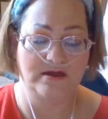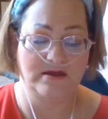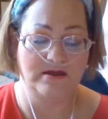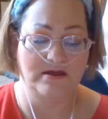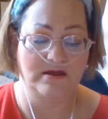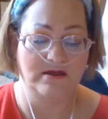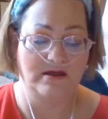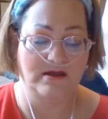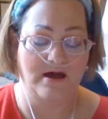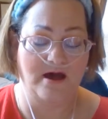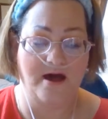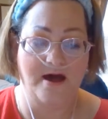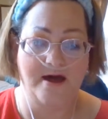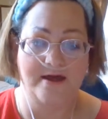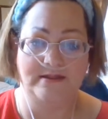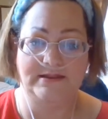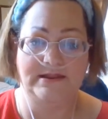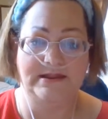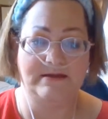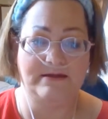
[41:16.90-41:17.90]
I
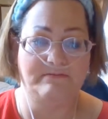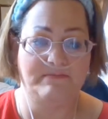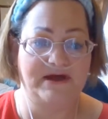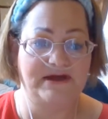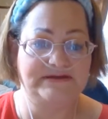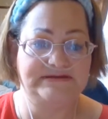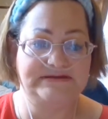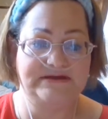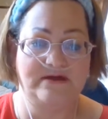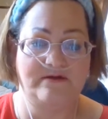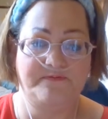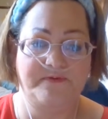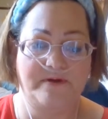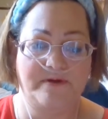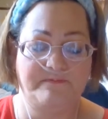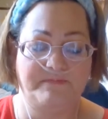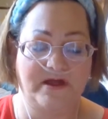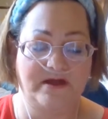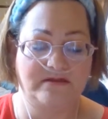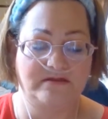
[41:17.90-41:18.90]
lit myself up
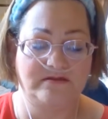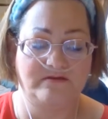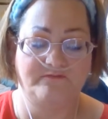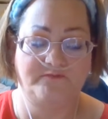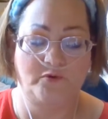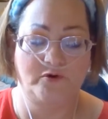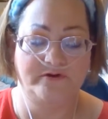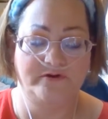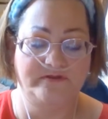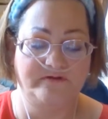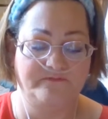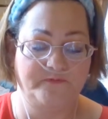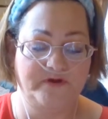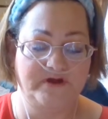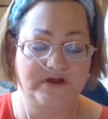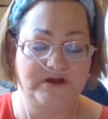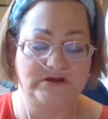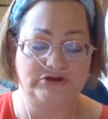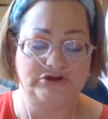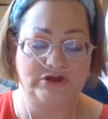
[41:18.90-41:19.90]
like the 4th of freaking
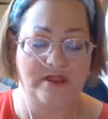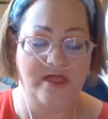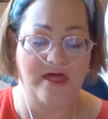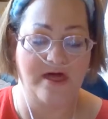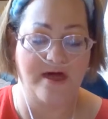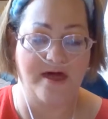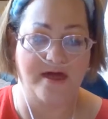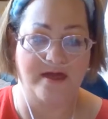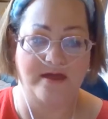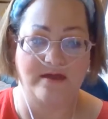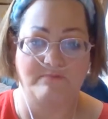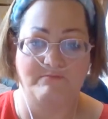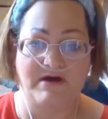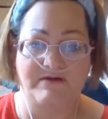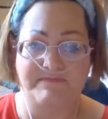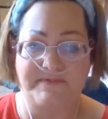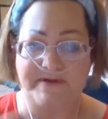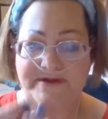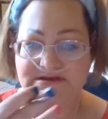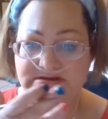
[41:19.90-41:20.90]
July. My
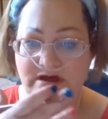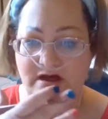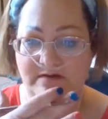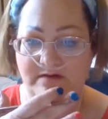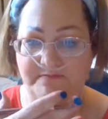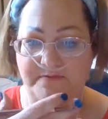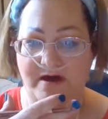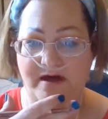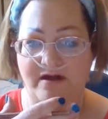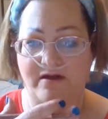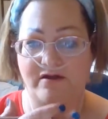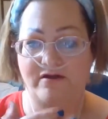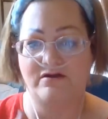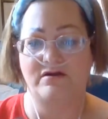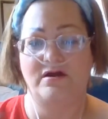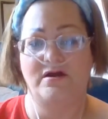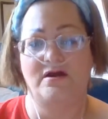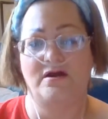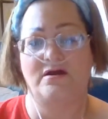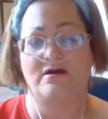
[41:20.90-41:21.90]
face caught fire,
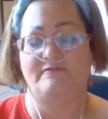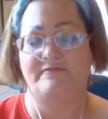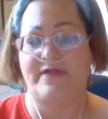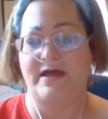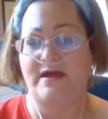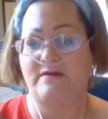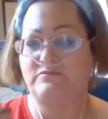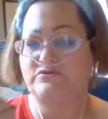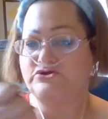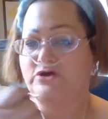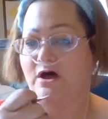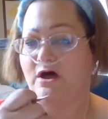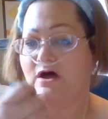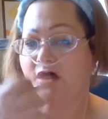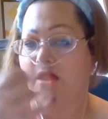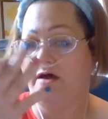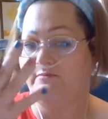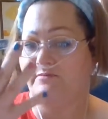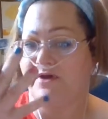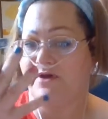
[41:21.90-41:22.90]
flames shot up
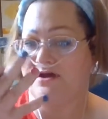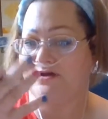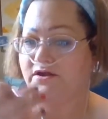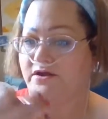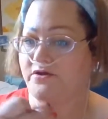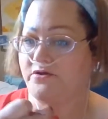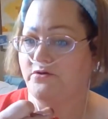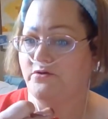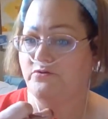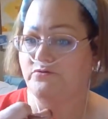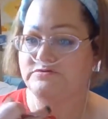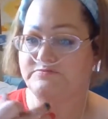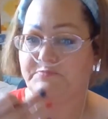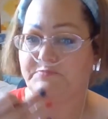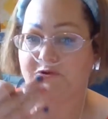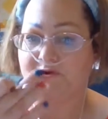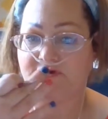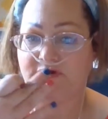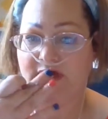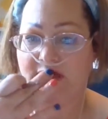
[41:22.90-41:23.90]
my nose, burnt
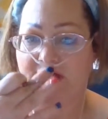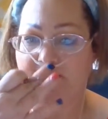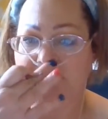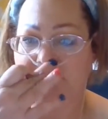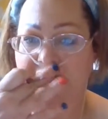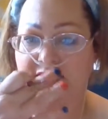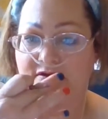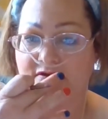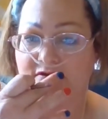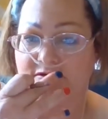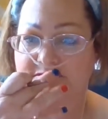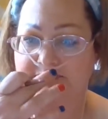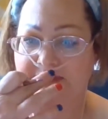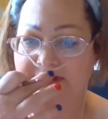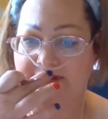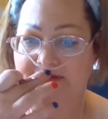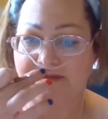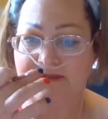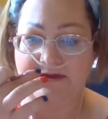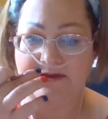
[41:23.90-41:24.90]
up my nose, my
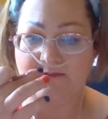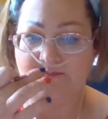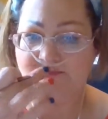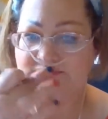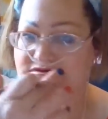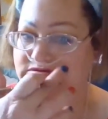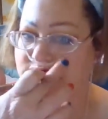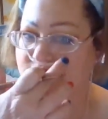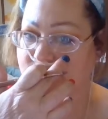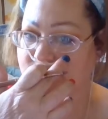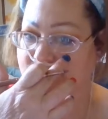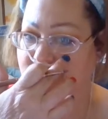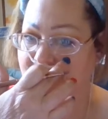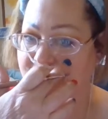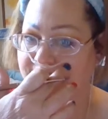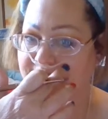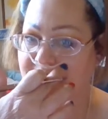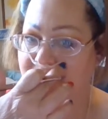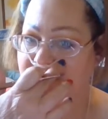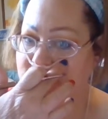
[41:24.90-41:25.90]
lips, my
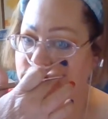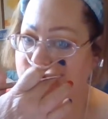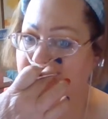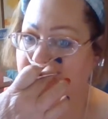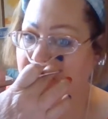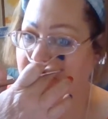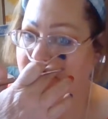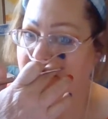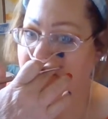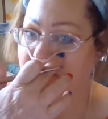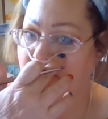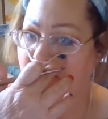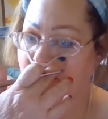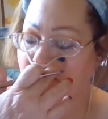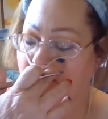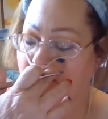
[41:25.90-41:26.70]
face right here,